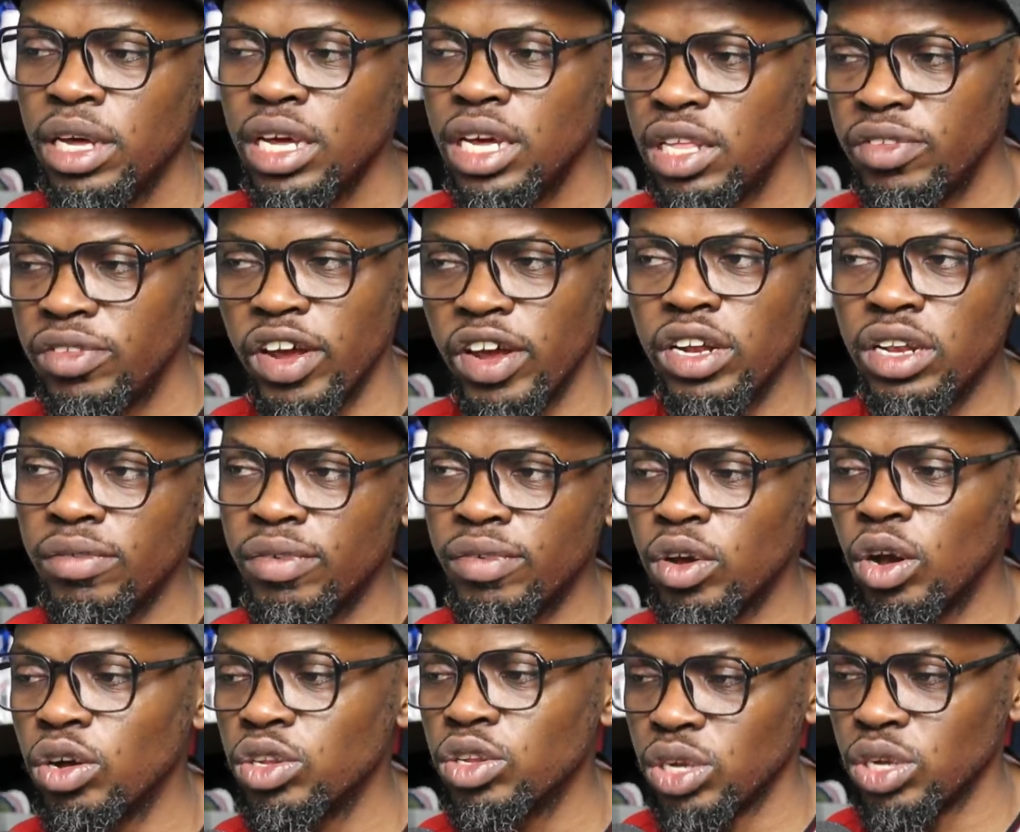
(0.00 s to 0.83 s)
it's very
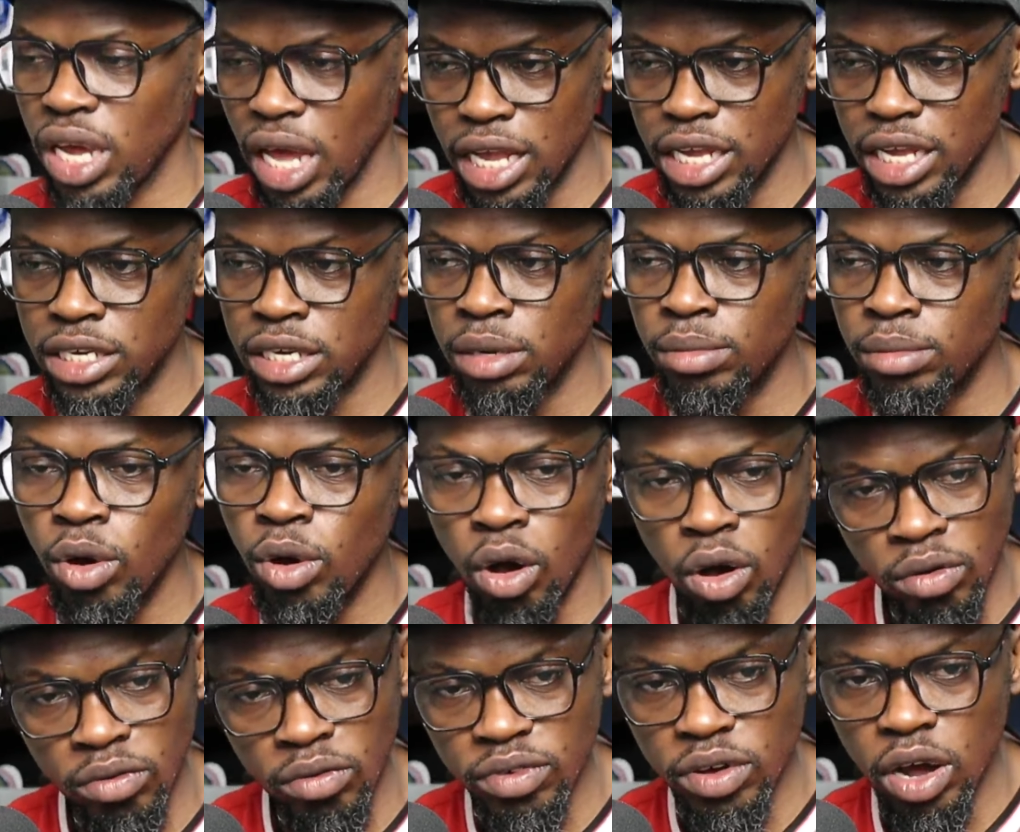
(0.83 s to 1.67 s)
difficult to catch him
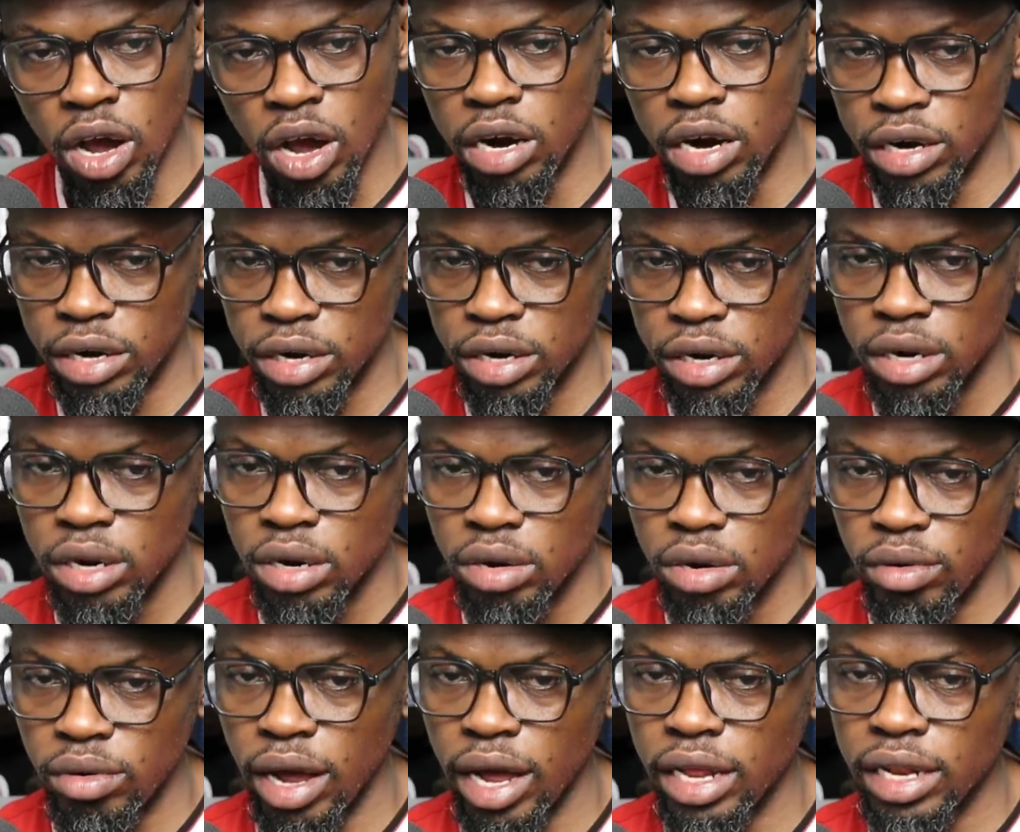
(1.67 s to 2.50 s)
off guard,
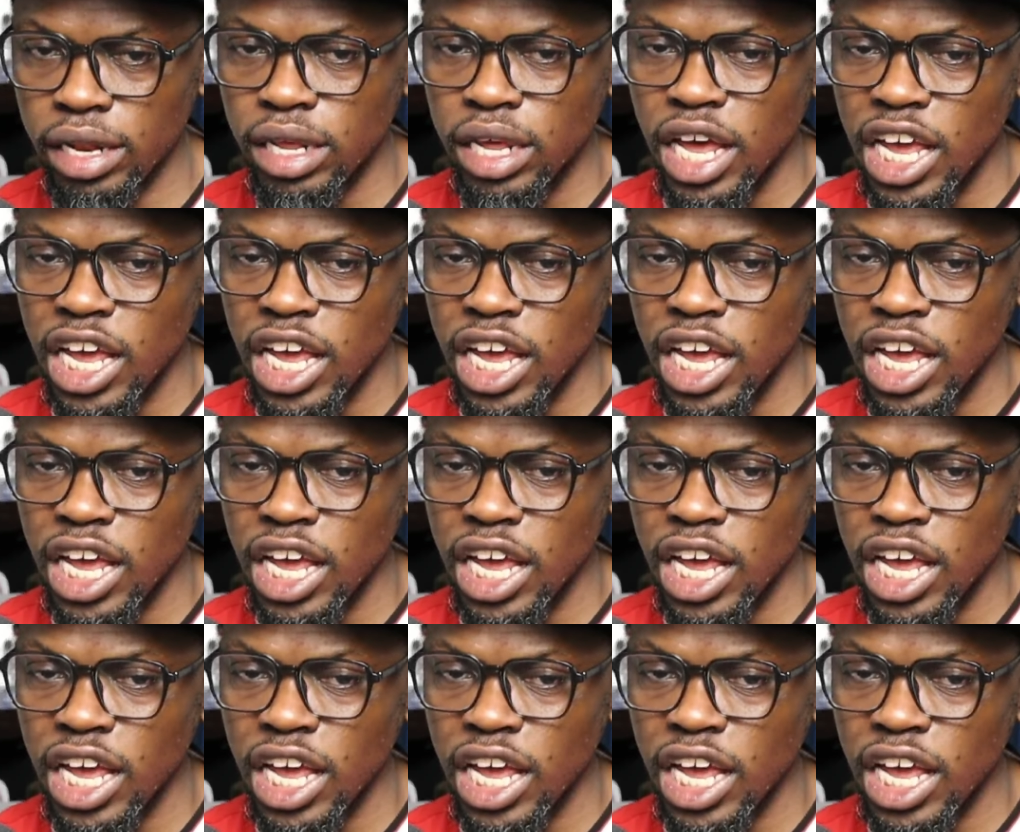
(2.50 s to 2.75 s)
right?